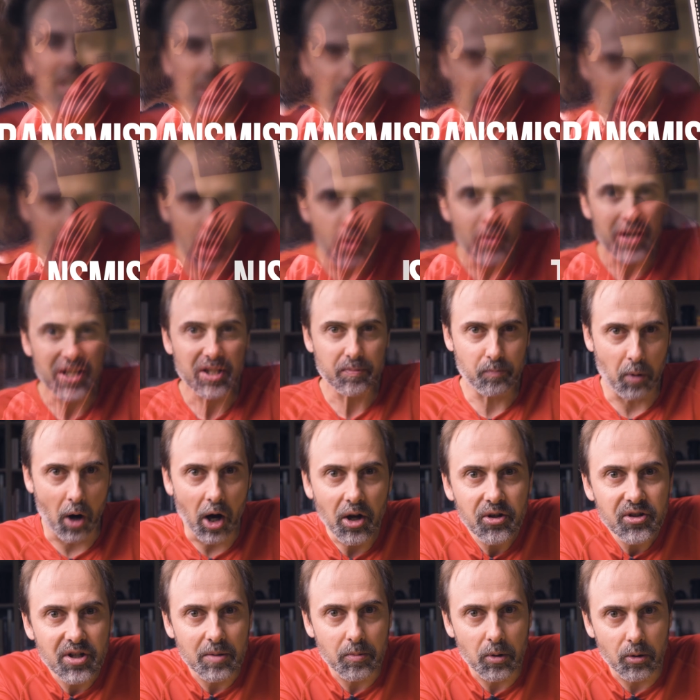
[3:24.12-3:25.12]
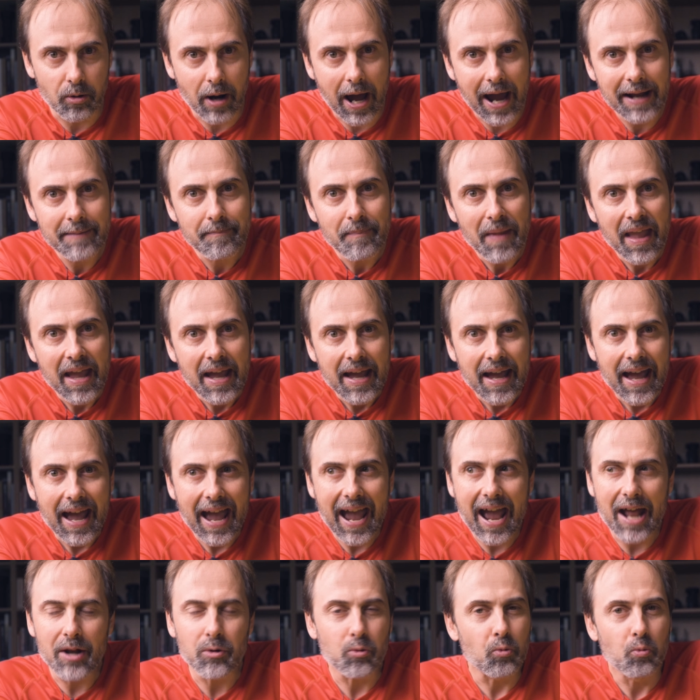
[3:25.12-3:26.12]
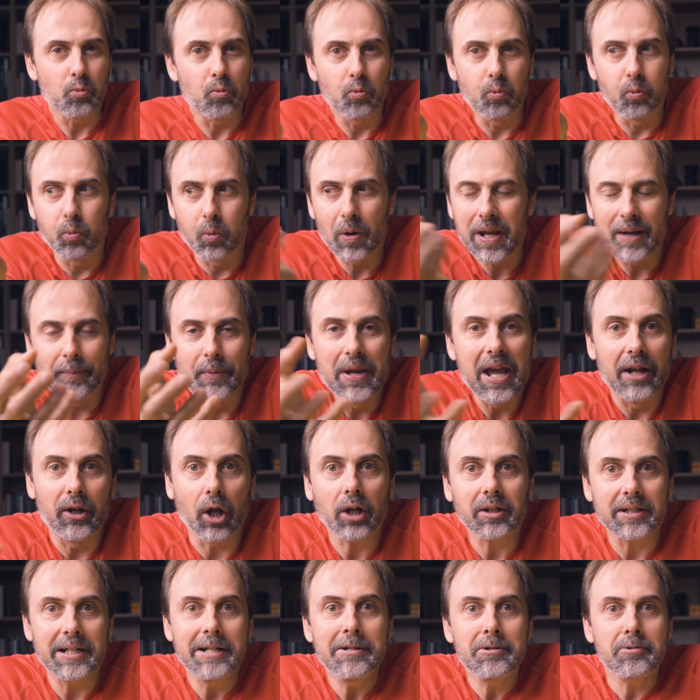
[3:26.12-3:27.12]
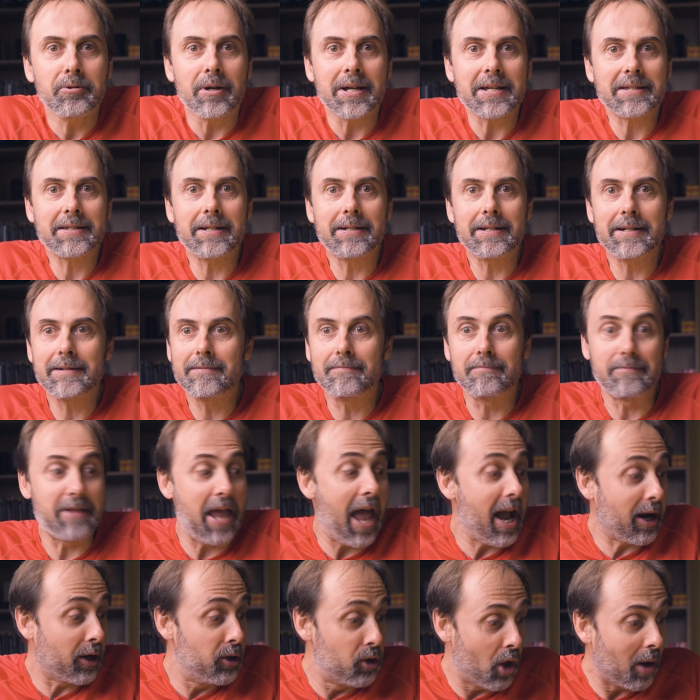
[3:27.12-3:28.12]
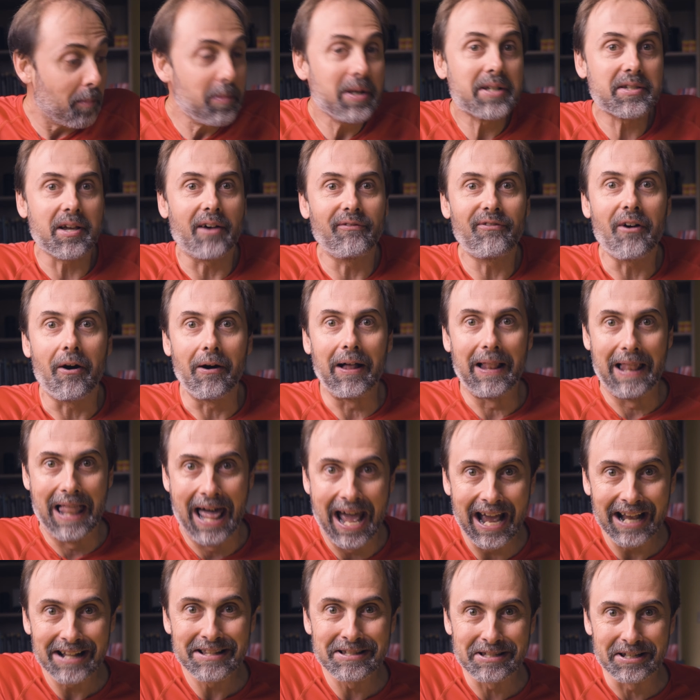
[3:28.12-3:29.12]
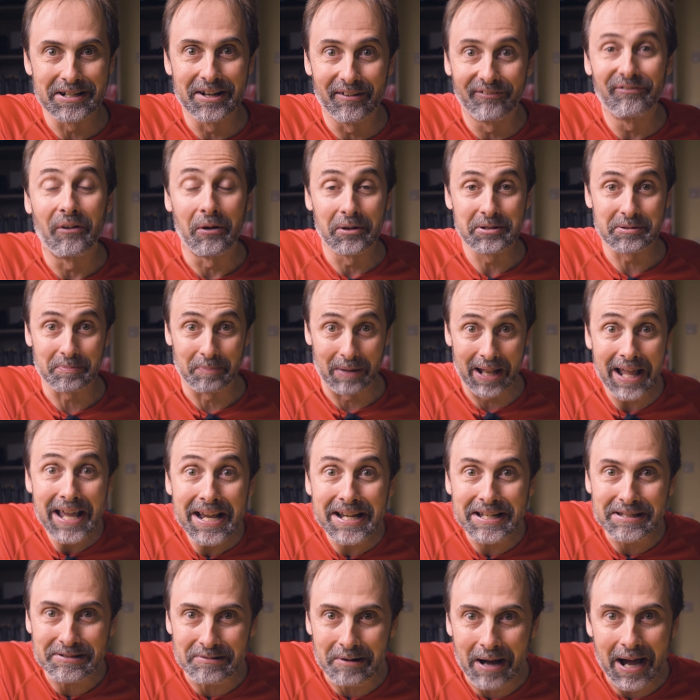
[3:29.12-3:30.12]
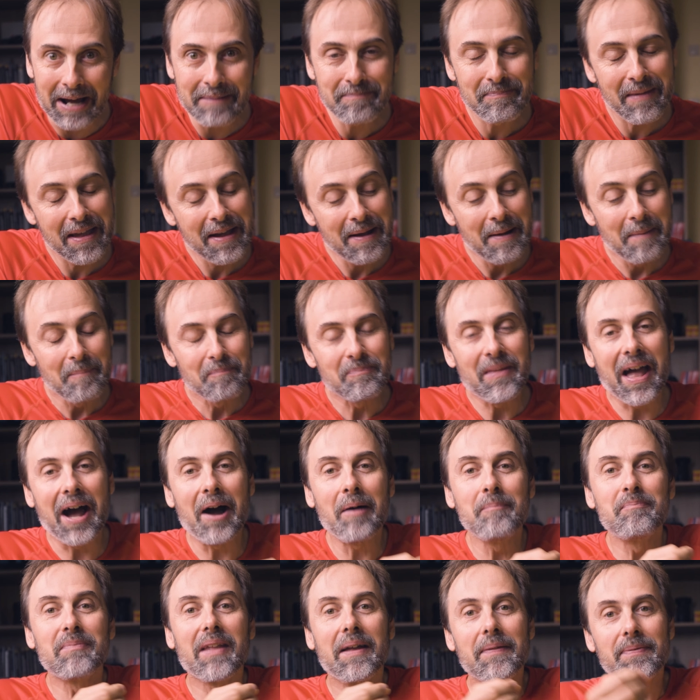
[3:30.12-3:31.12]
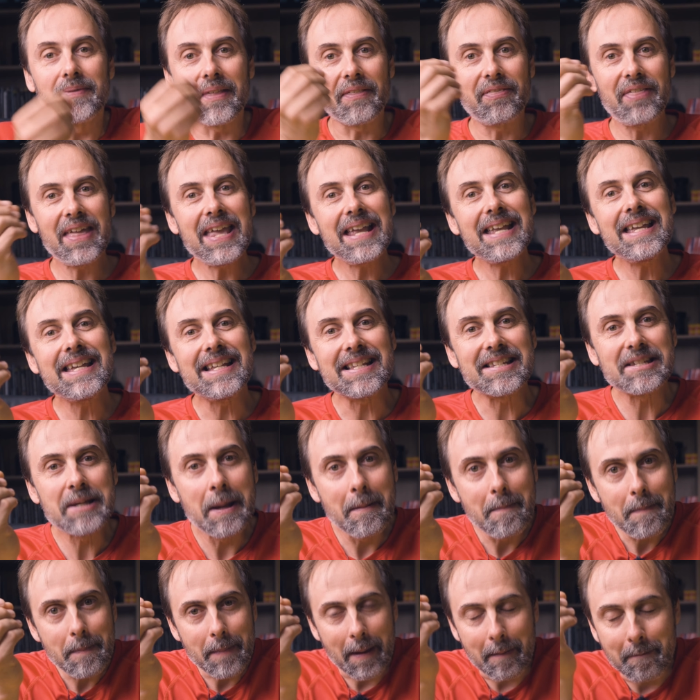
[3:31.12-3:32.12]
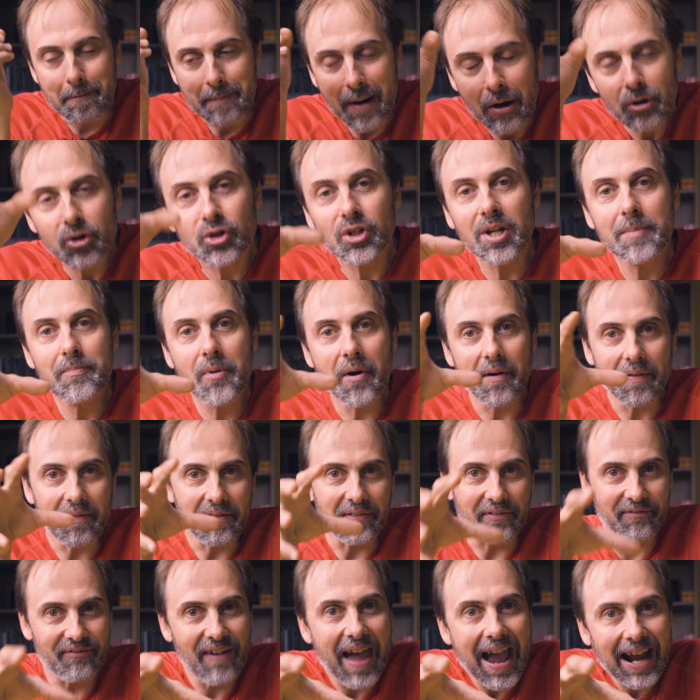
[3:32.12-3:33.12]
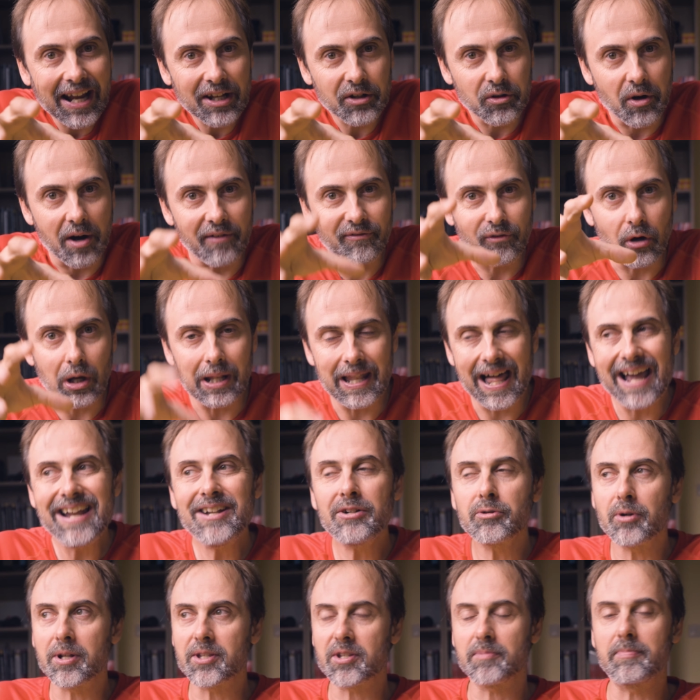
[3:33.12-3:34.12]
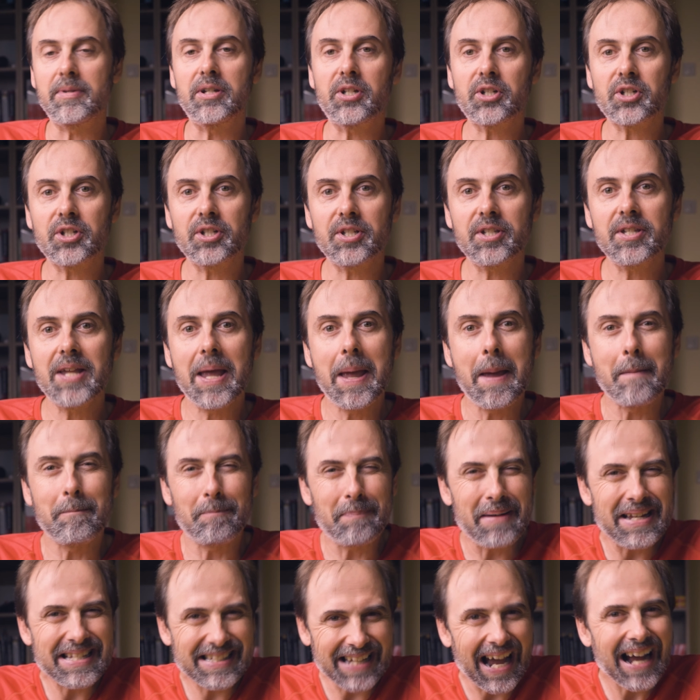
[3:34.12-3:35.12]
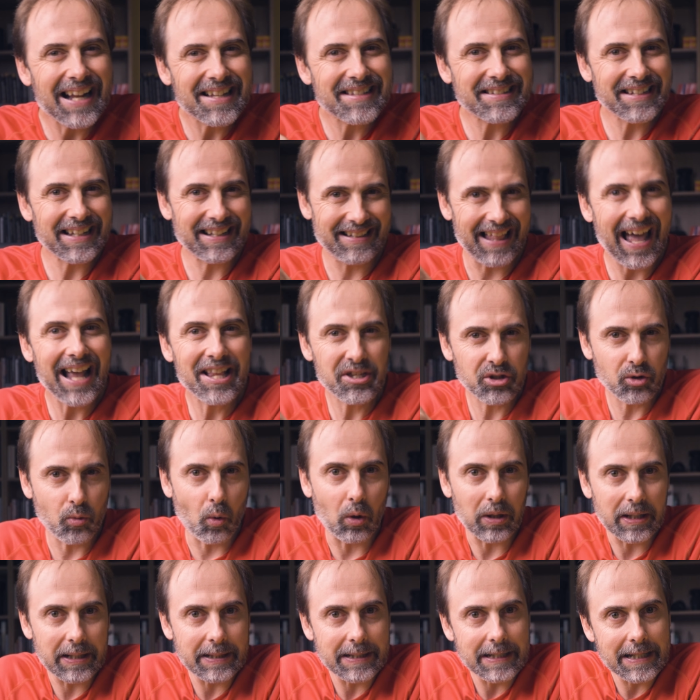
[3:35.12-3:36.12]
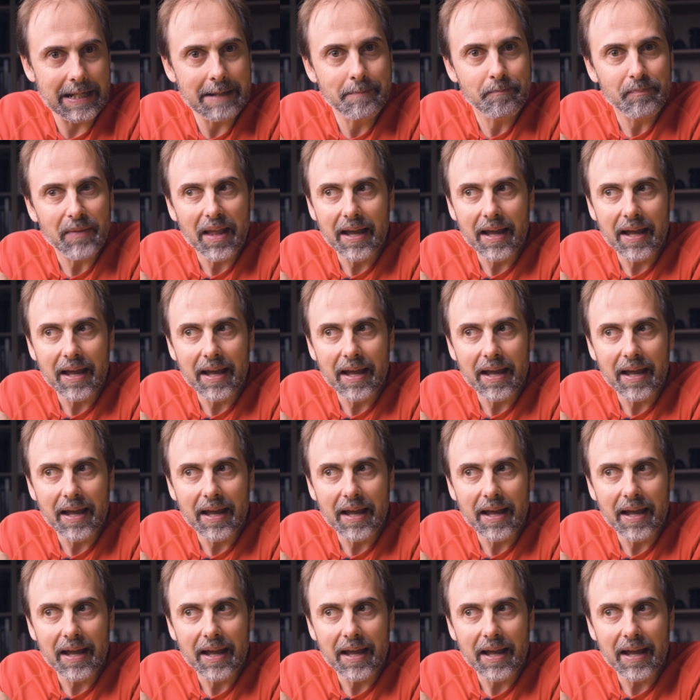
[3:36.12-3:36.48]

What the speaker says: as low as possible, right? And we are not interested in the ergonomics of our lens in the first place, right? Now, the thing is, the most important factor for light transmission, besides the glass quality